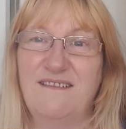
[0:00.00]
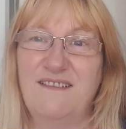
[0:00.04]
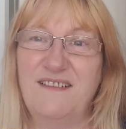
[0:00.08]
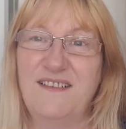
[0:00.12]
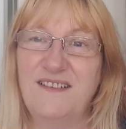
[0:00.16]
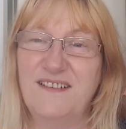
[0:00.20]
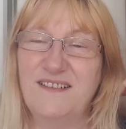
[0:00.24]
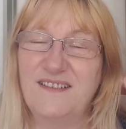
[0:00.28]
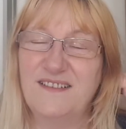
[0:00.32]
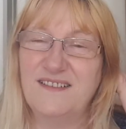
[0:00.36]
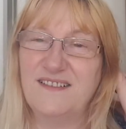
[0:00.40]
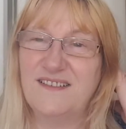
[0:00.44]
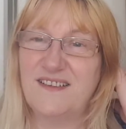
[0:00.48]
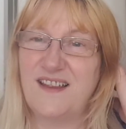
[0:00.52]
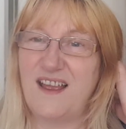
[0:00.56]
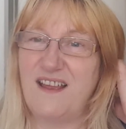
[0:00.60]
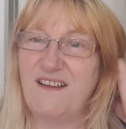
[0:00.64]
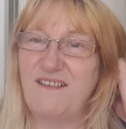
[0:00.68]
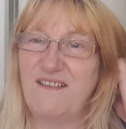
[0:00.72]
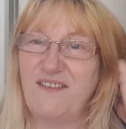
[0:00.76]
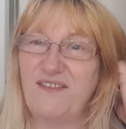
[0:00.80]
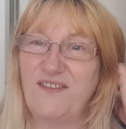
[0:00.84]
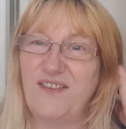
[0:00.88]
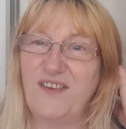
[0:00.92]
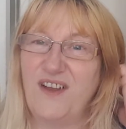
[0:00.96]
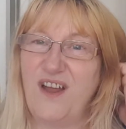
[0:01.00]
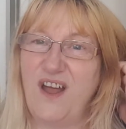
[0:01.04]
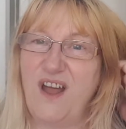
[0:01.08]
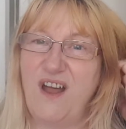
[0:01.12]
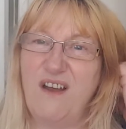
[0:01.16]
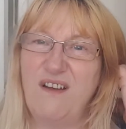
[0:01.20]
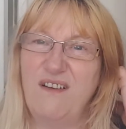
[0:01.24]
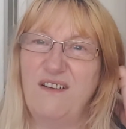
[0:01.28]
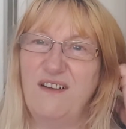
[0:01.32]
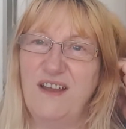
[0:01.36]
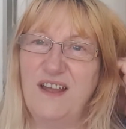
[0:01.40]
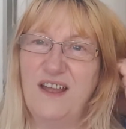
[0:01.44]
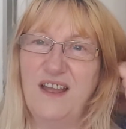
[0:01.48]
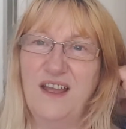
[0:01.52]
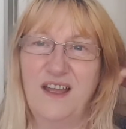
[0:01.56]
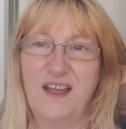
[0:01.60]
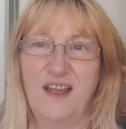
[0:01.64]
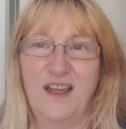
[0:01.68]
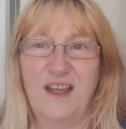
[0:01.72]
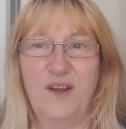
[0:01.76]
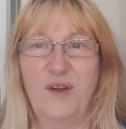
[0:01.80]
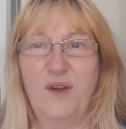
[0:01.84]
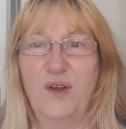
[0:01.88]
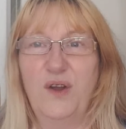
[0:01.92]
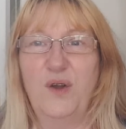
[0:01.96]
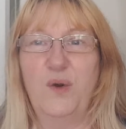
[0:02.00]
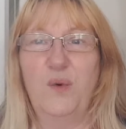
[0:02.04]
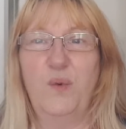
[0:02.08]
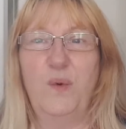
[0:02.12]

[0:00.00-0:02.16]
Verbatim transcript: and so I thought, oh,